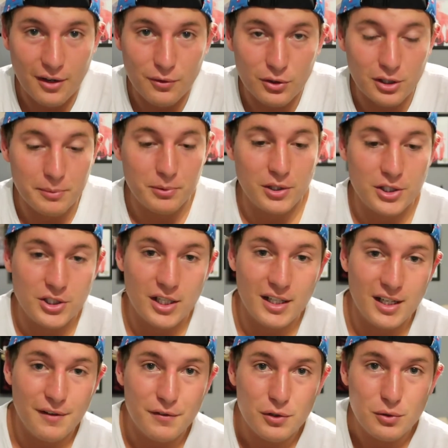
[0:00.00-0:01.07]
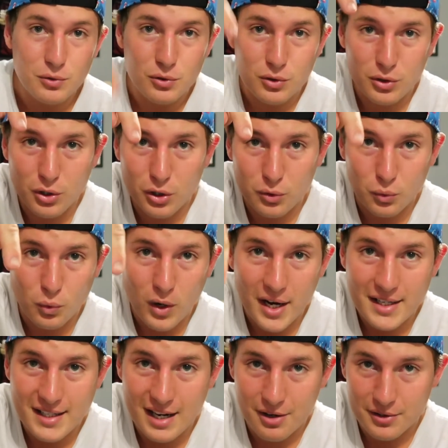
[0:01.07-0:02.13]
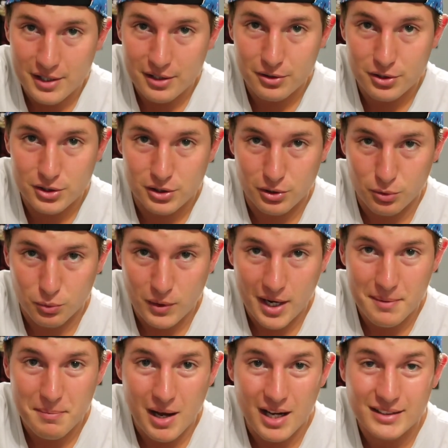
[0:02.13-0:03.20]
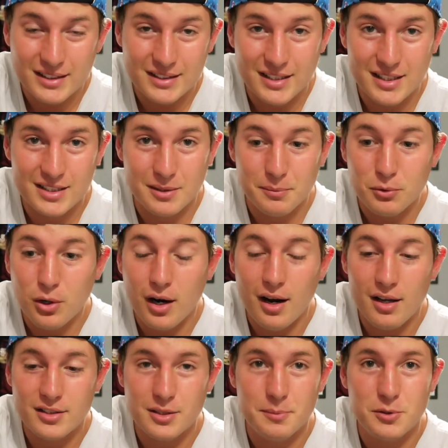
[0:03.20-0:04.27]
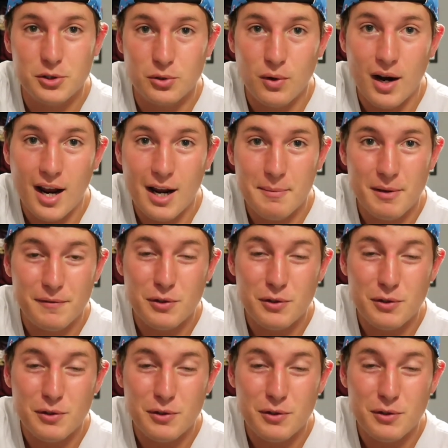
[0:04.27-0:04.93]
I really appreciate it. If you look right down here, there's a little red box that says subscribe.